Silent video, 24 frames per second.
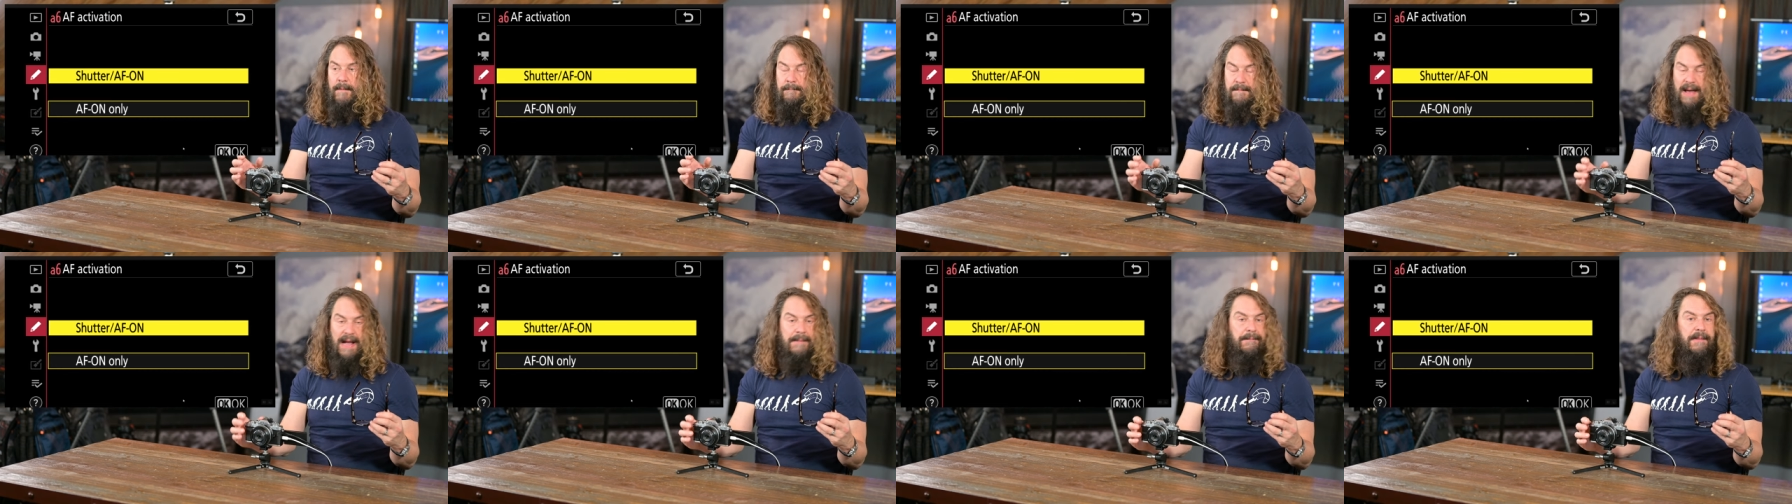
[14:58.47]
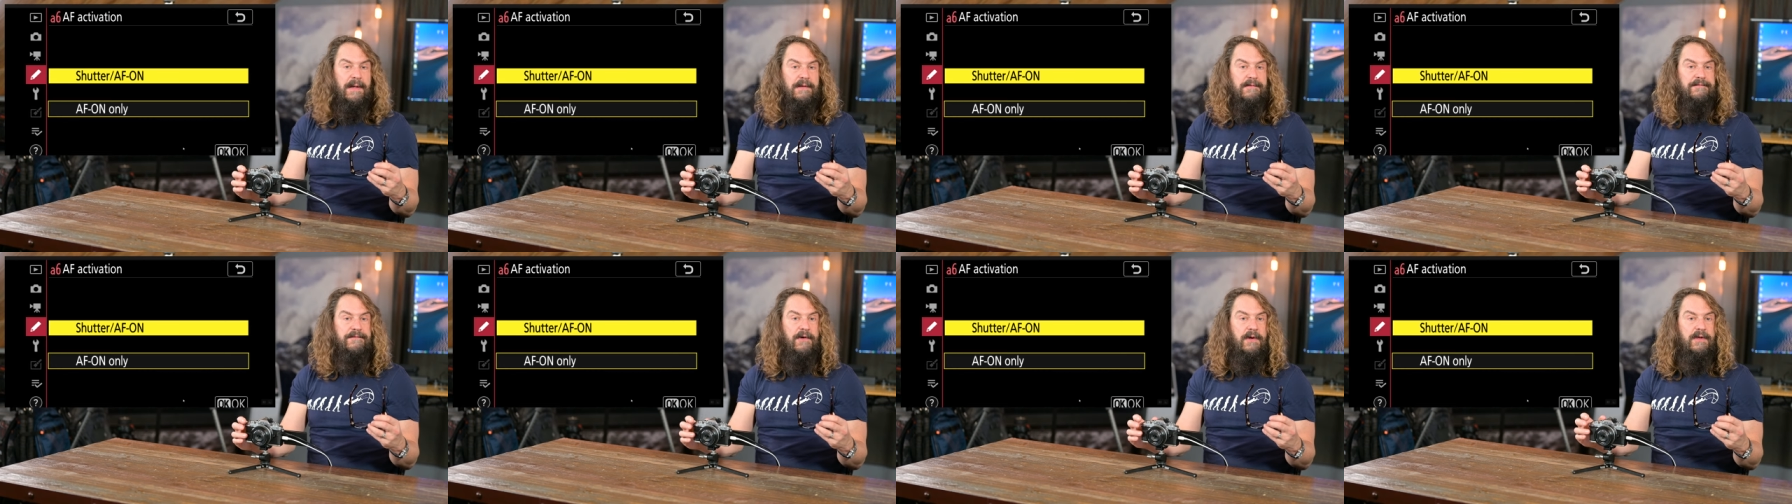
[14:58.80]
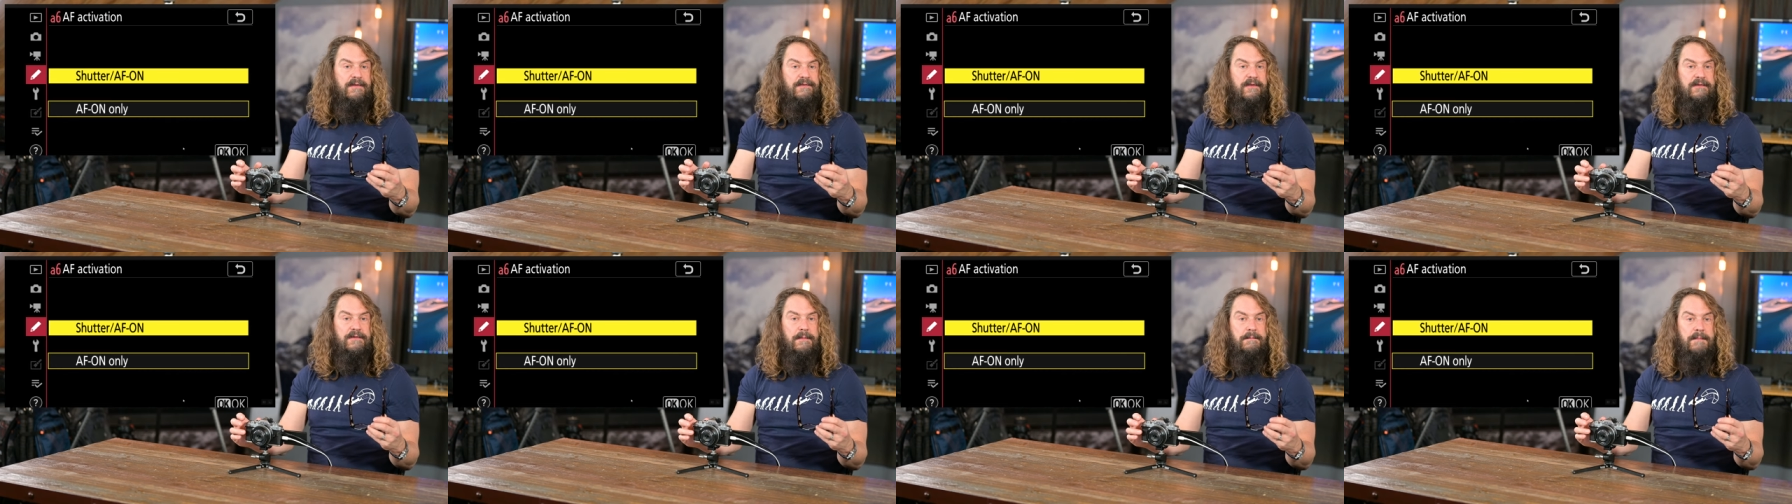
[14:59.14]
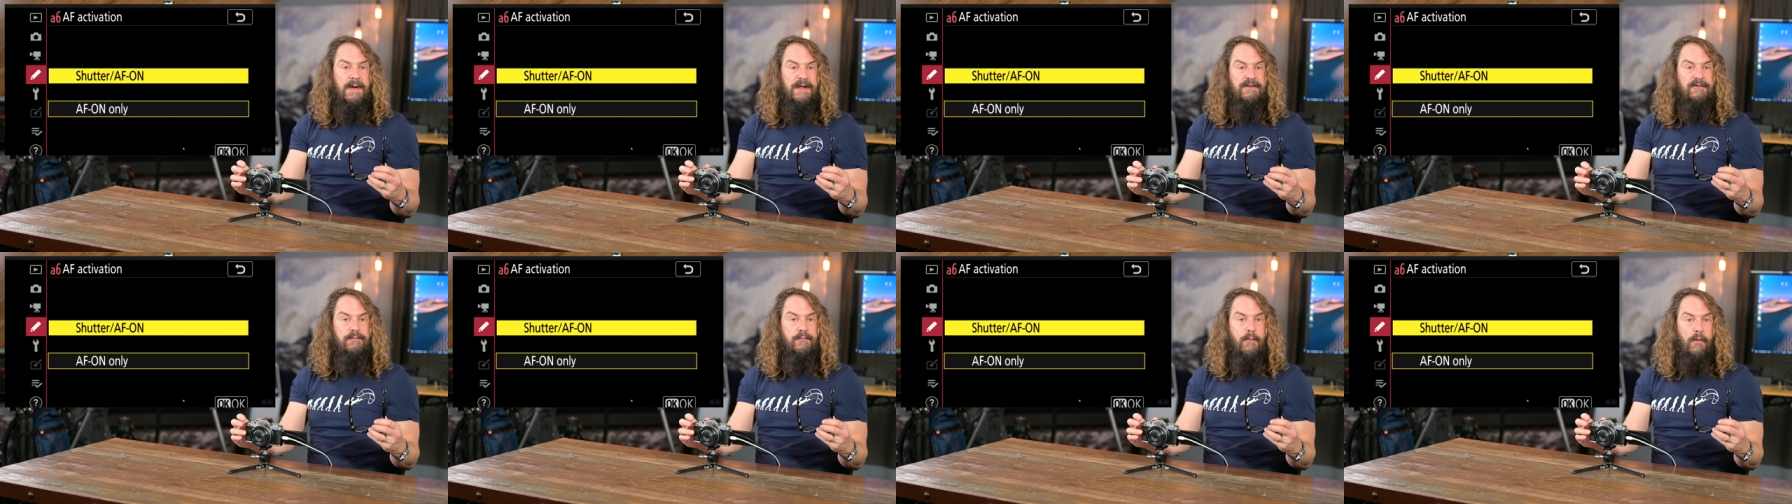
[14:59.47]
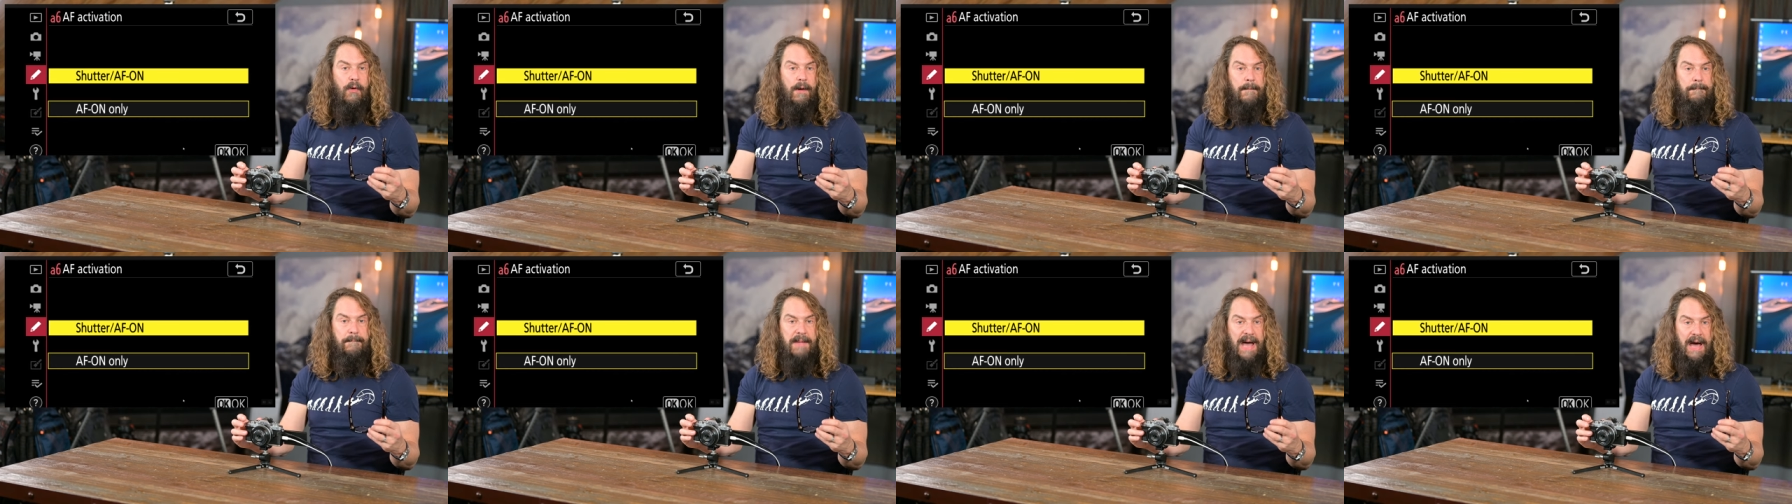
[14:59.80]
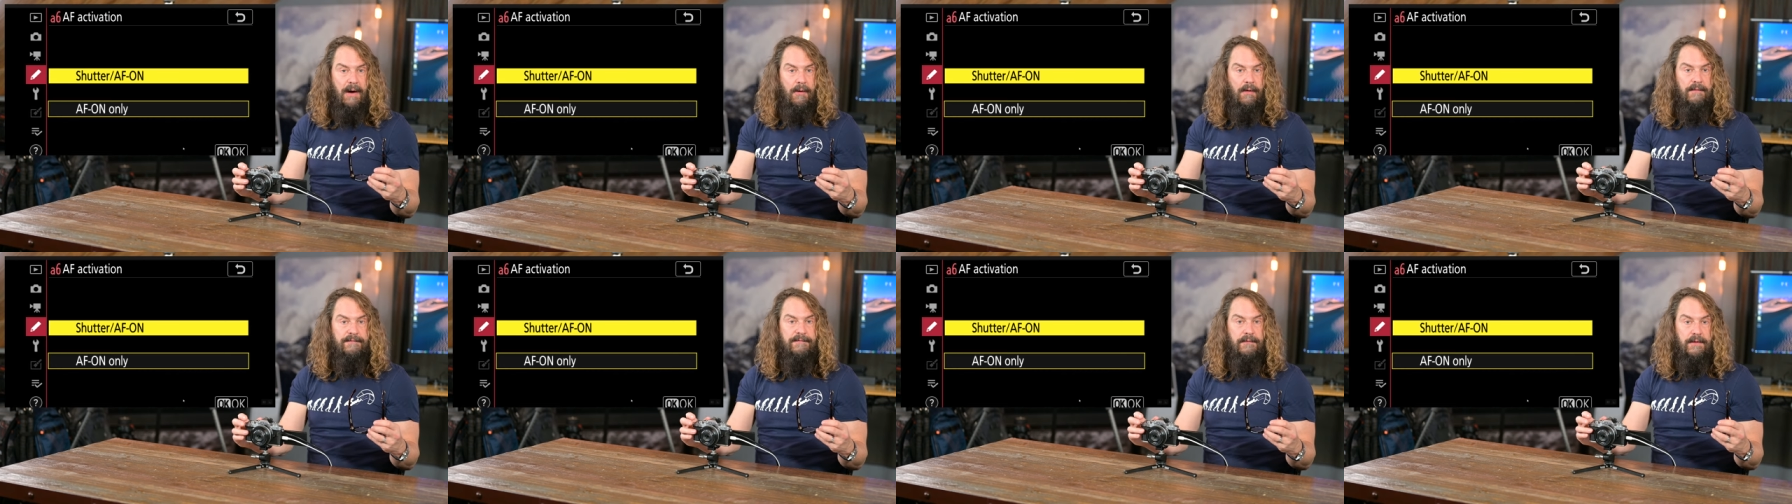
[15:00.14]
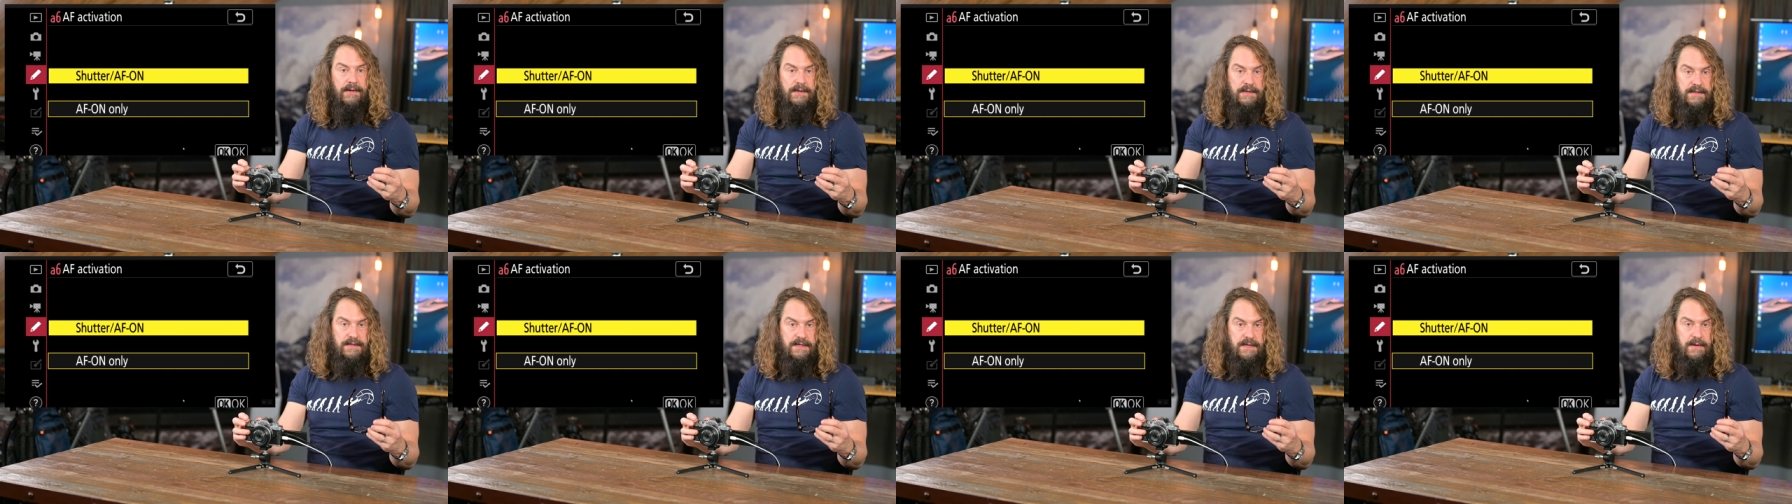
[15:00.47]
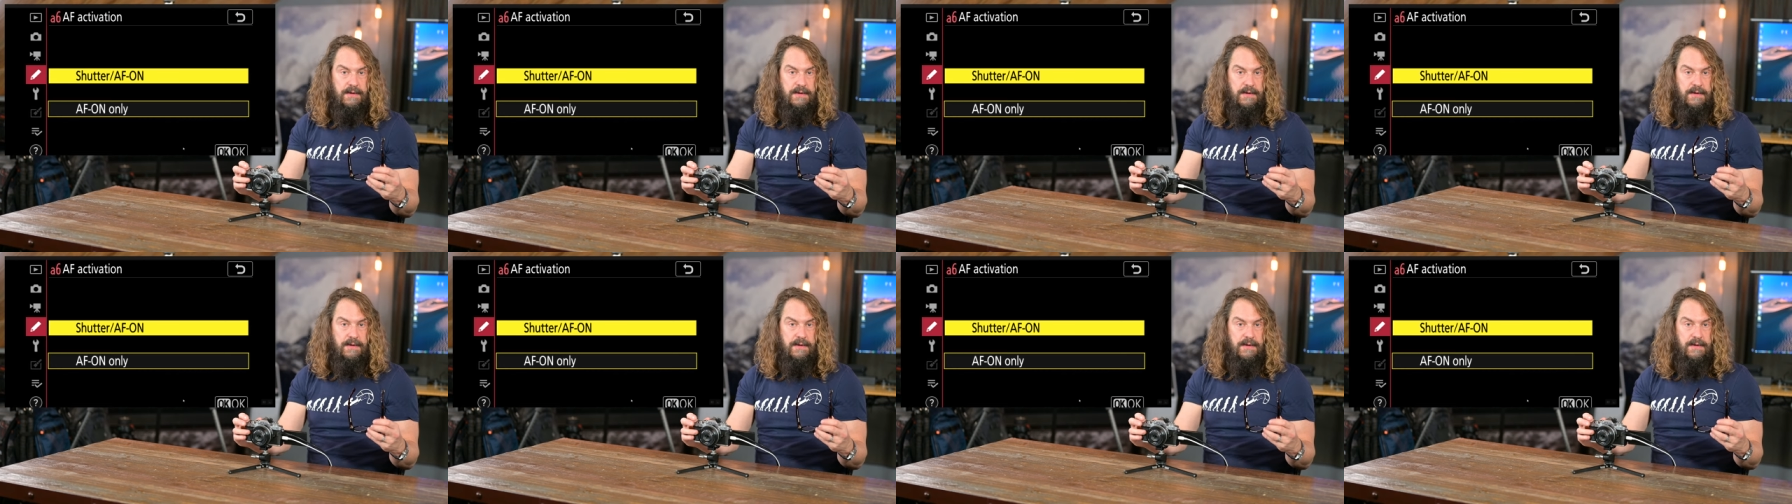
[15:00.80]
Back button focus is a much more powerful and